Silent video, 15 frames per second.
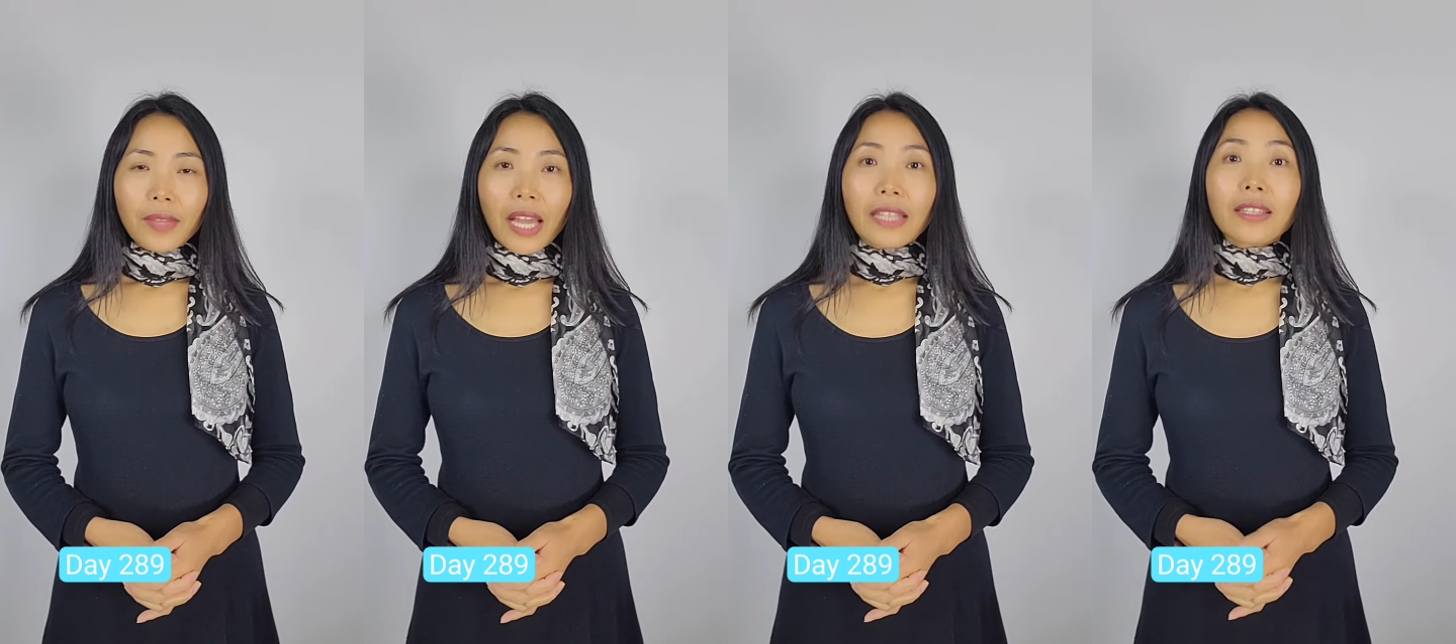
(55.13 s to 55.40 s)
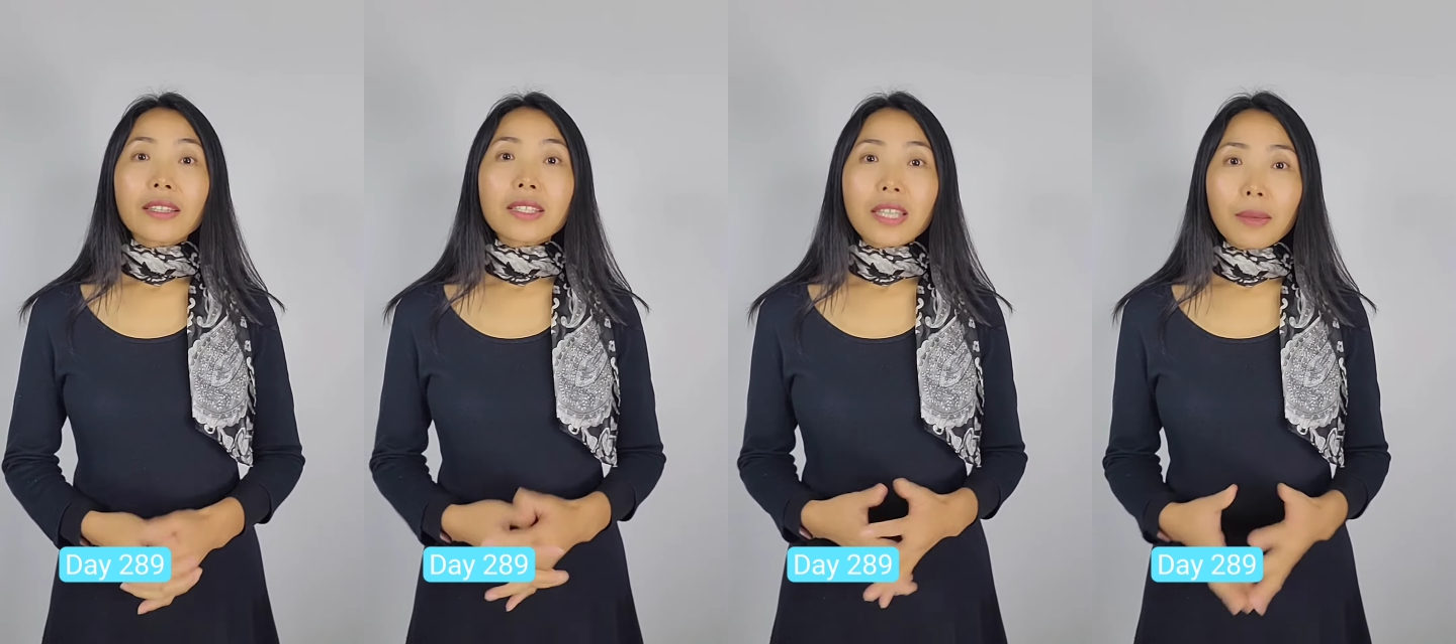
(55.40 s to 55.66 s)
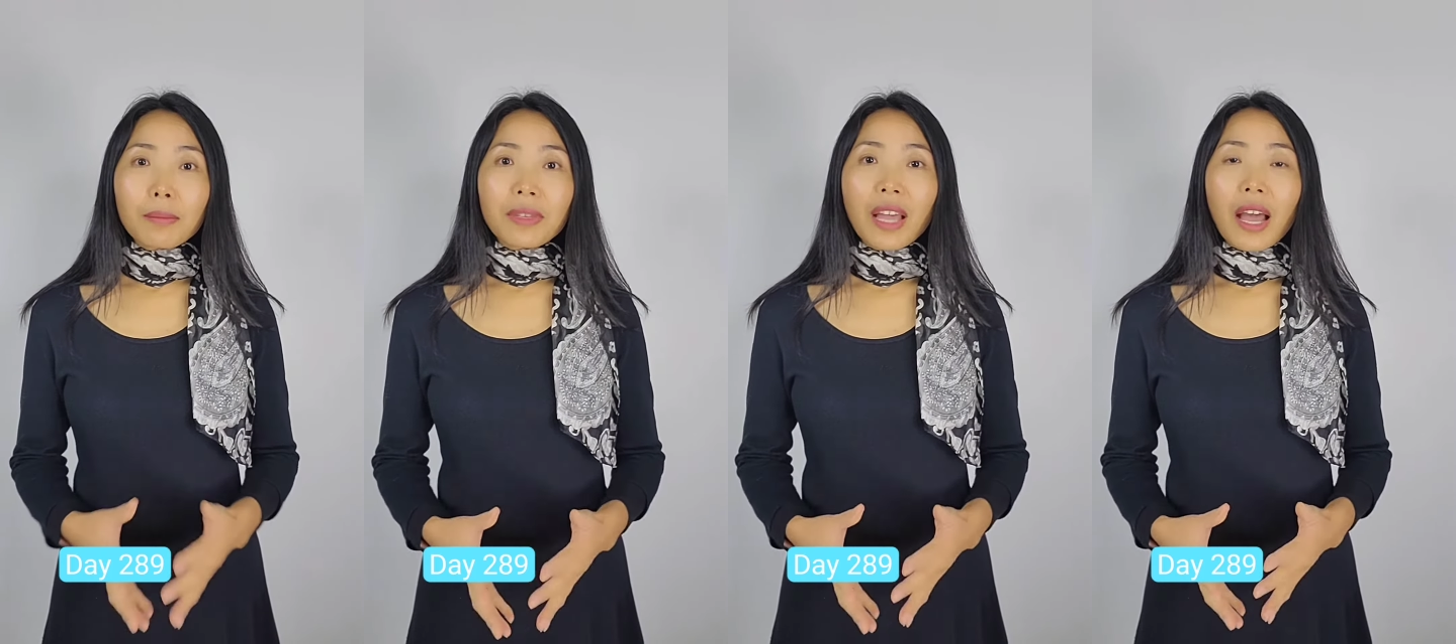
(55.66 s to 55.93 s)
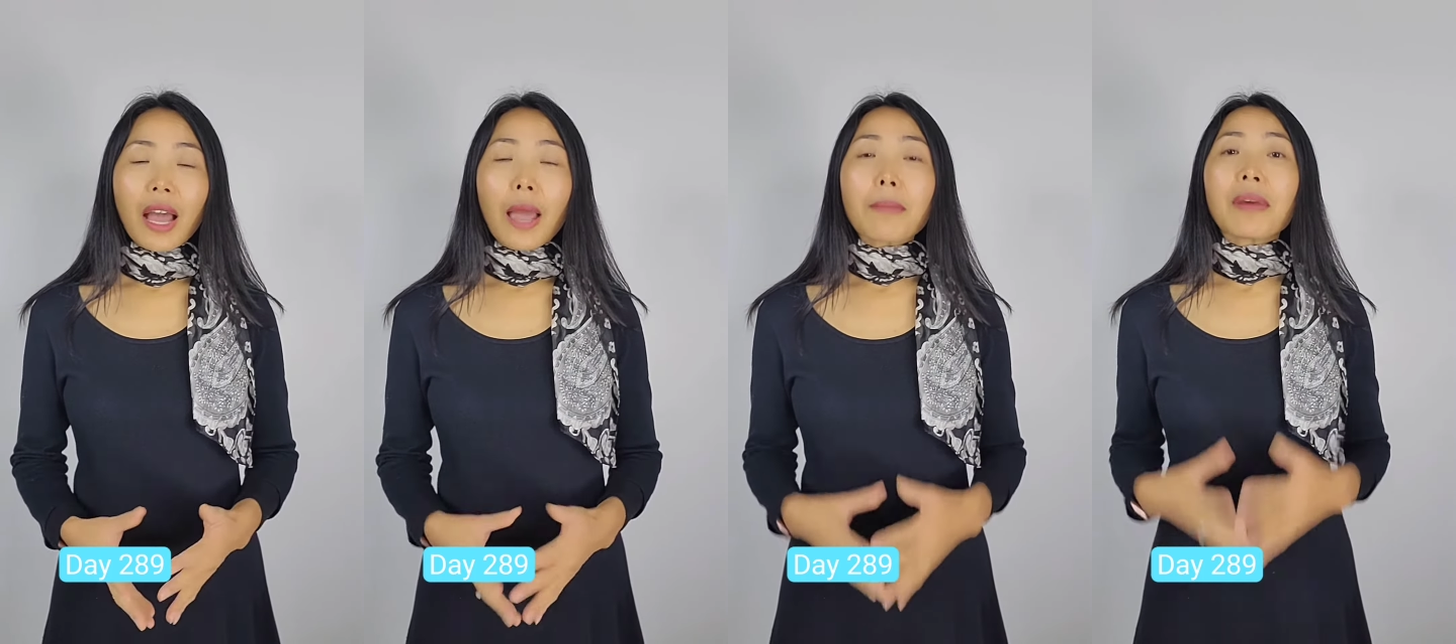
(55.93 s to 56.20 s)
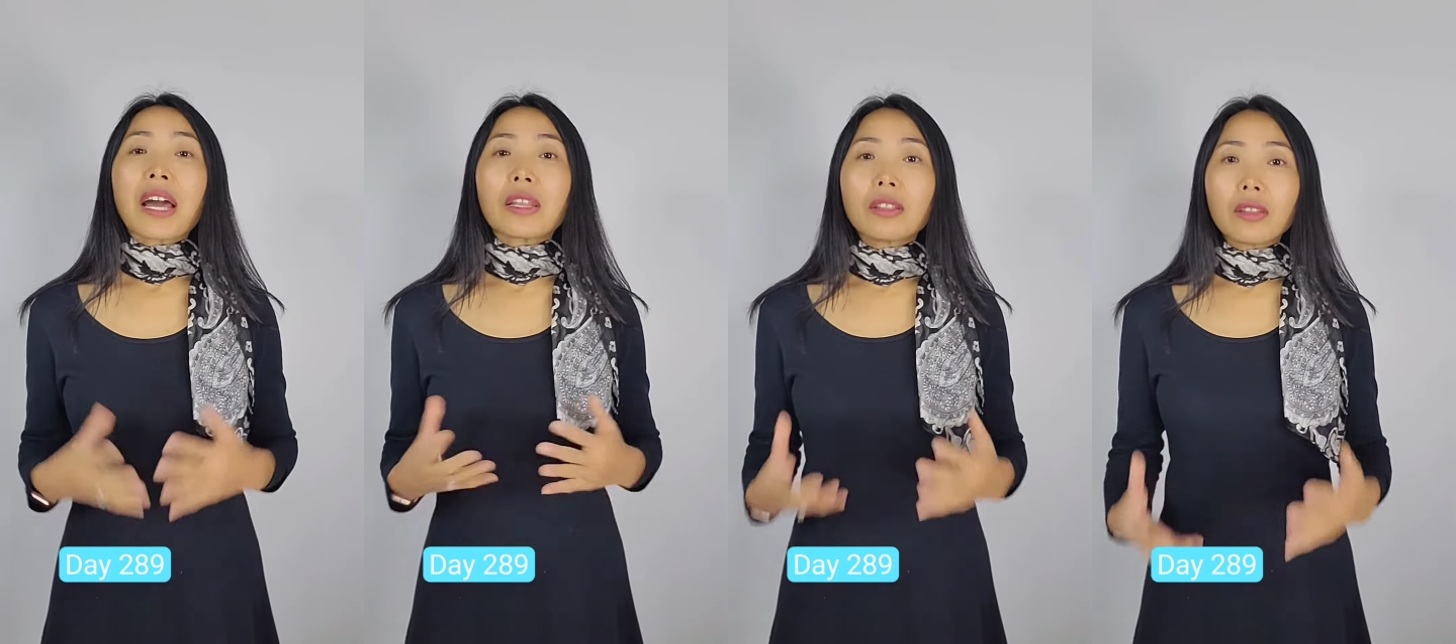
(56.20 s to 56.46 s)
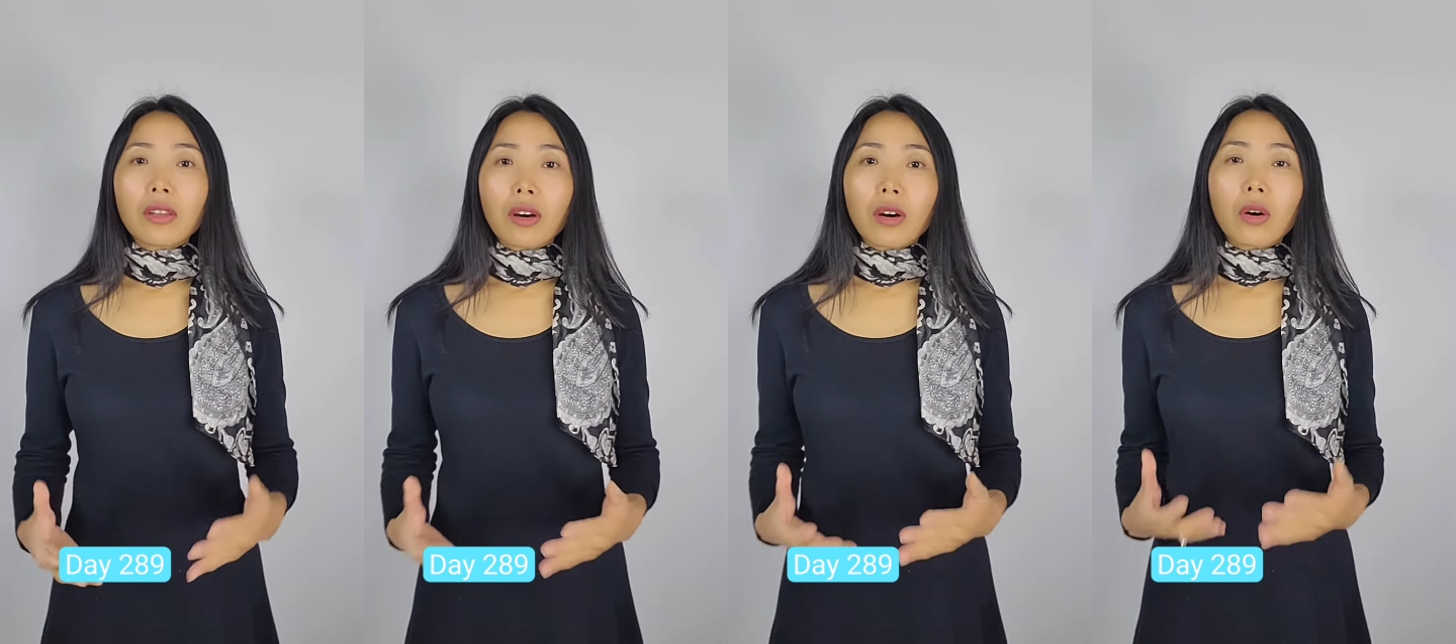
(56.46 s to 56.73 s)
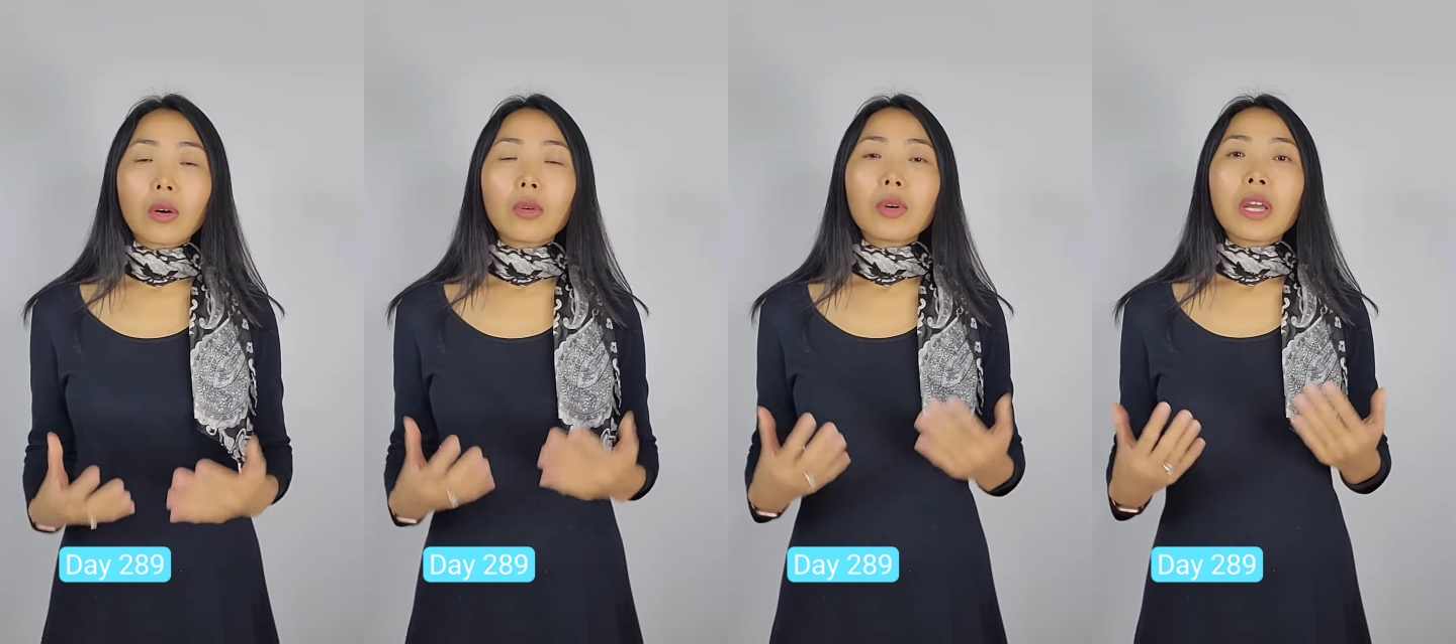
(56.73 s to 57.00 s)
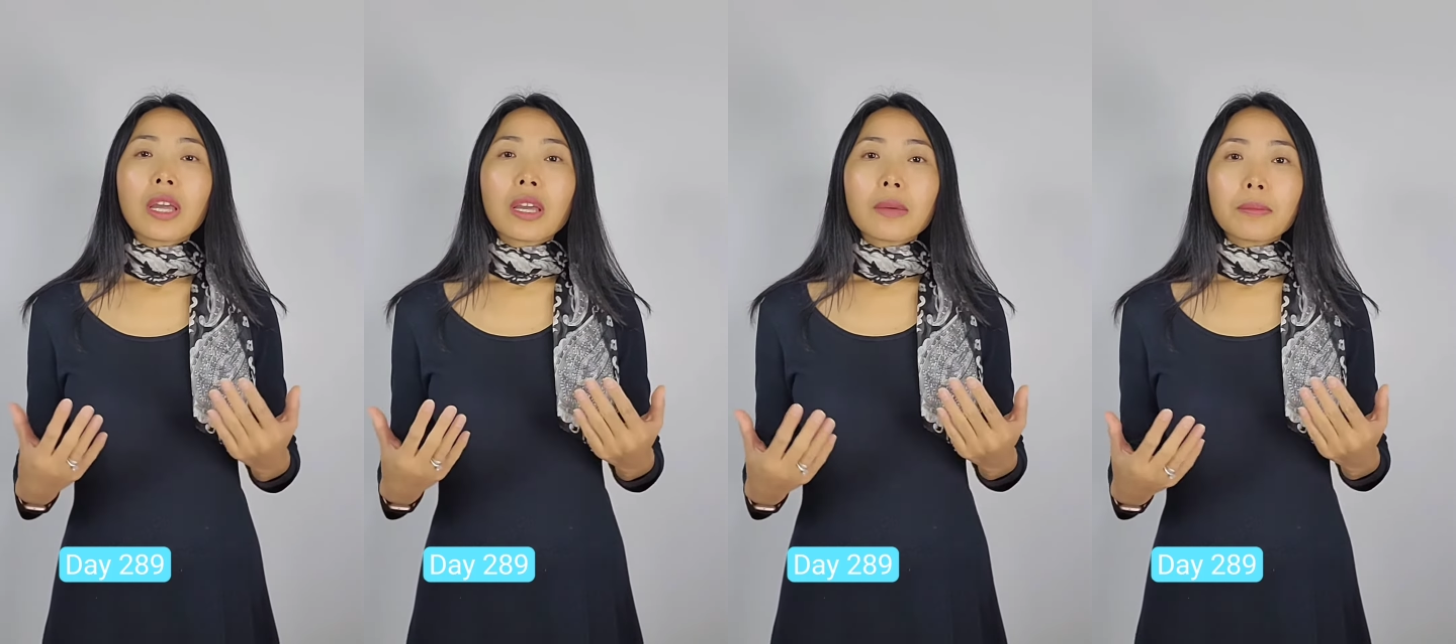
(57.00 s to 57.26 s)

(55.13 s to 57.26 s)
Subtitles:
At the same time, I know